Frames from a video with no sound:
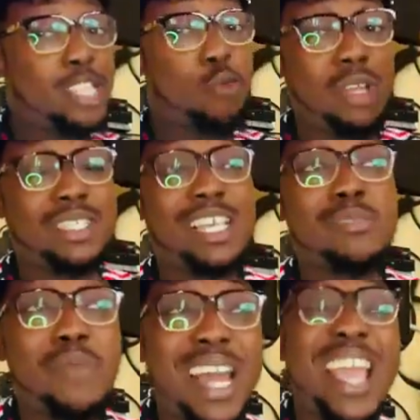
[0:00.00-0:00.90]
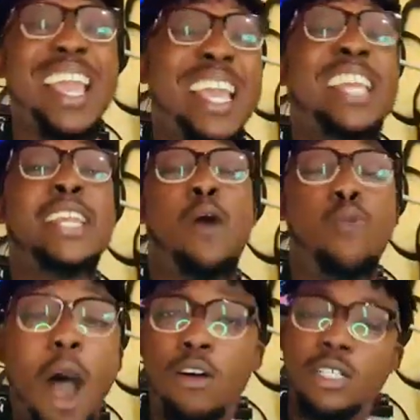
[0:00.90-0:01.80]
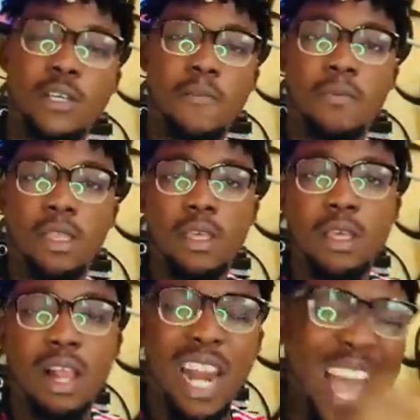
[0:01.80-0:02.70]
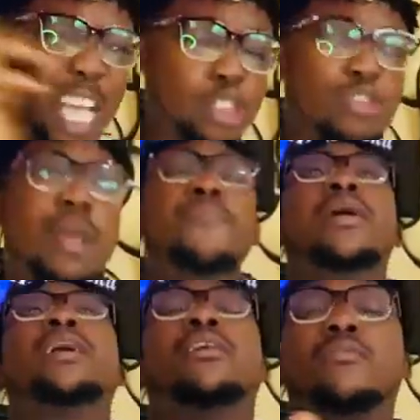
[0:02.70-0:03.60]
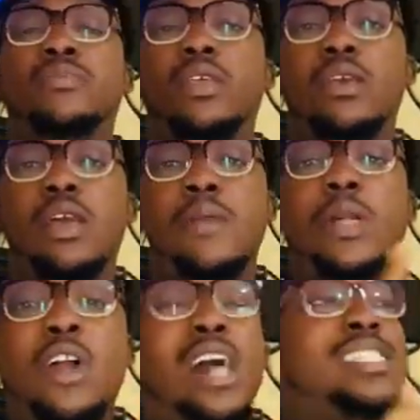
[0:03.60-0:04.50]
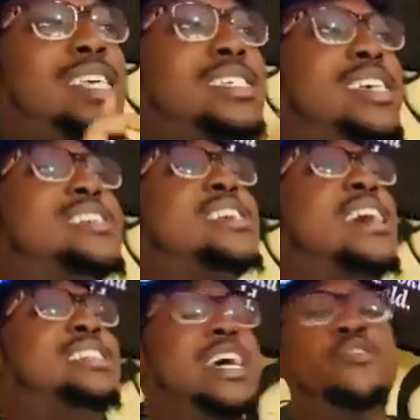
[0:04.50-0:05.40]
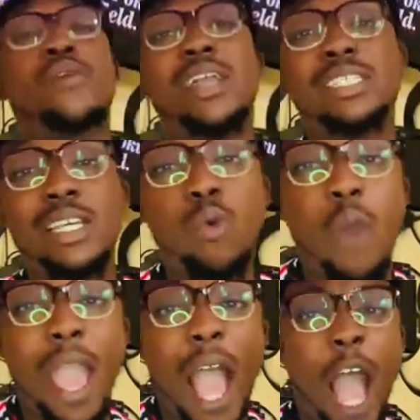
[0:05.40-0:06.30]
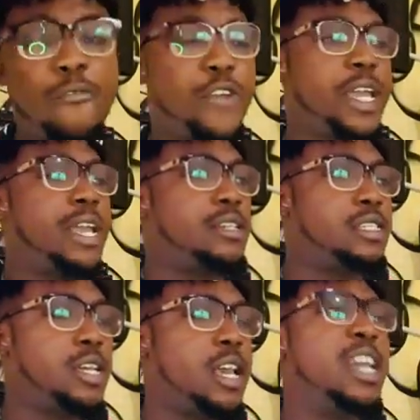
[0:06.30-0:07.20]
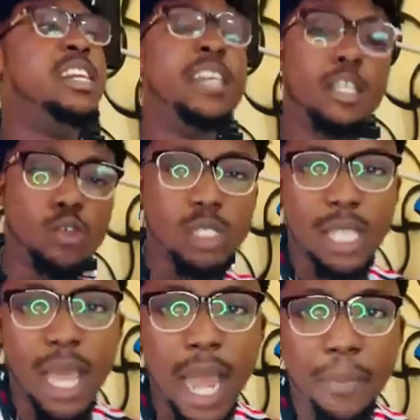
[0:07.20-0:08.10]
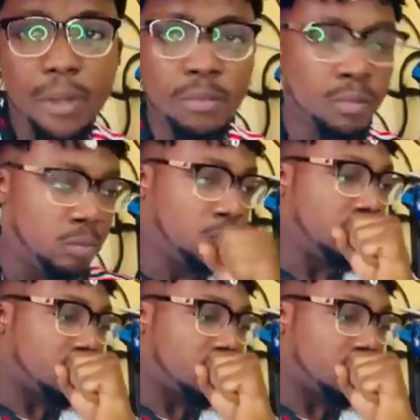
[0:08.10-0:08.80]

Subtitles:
the next richest man in the world. Let us dream big, because this is the generation where Africans need to stand up.